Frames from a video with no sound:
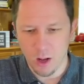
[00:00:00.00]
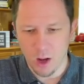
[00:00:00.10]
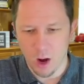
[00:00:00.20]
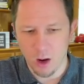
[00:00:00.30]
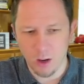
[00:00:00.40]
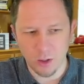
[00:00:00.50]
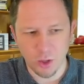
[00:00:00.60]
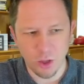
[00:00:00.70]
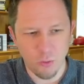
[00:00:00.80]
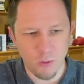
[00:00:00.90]
Our
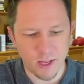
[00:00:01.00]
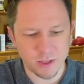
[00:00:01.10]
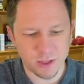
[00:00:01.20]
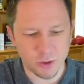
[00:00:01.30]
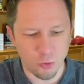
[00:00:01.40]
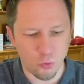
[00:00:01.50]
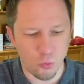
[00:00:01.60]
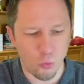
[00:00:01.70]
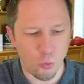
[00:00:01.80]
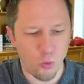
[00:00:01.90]
U.S.
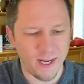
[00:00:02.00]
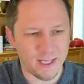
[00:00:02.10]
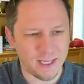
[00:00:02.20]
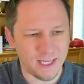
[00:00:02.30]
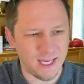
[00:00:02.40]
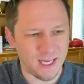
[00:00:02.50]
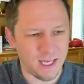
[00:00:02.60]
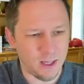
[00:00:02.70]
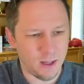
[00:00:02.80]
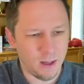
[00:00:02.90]

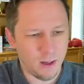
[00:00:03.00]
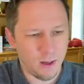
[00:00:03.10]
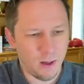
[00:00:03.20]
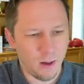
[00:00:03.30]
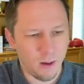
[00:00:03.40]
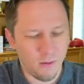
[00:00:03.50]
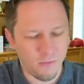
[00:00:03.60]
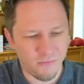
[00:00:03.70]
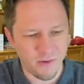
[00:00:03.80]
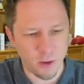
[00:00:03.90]
weekly
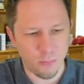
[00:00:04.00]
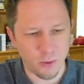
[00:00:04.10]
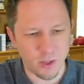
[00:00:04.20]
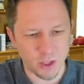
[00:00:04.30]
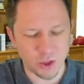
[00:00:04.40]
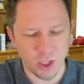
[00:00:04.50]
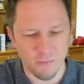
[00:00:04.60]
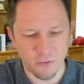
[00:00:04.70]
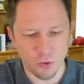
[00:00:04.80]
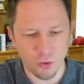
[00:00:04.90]
field production
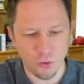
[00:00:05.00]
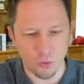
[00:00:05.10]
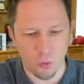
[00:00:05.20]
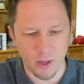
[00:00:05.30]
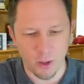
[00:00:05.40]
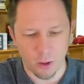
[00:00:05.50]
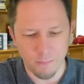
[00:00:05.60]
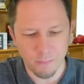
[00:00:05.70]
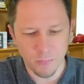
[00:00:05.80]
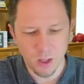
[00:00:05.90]
of crude
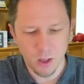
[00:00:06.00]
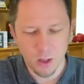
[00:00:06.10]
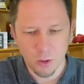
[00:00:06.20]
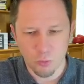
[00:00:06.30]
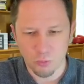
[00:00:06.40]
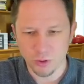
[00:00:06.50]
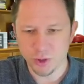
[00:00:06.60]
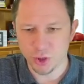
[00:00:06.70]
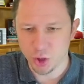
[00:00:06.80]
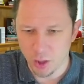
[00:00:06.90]
oil. There's
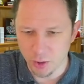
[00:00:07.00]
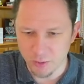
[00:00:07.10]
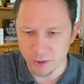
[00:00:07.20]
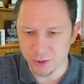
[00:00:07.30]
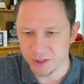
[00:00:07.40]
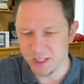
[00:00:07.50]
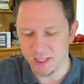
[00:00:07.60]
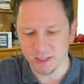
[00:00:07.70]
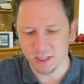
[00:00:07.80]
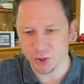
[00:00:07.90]
a chart. You can actually see
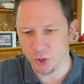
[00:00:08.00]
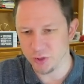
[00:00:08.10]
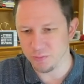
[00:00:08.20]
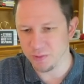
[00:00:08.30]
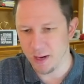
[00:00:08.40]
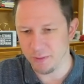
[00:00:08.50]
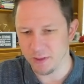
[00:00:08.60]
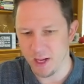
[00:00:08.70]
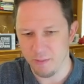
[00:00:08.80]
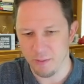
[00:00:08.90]
this. I show this from time to
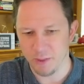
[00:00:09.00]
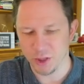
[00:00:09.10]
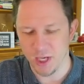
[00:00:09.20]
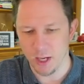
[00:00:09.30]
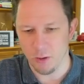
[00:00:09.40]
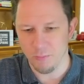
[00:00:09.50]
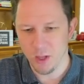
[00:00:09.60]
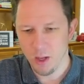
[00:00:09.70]
time on my channel.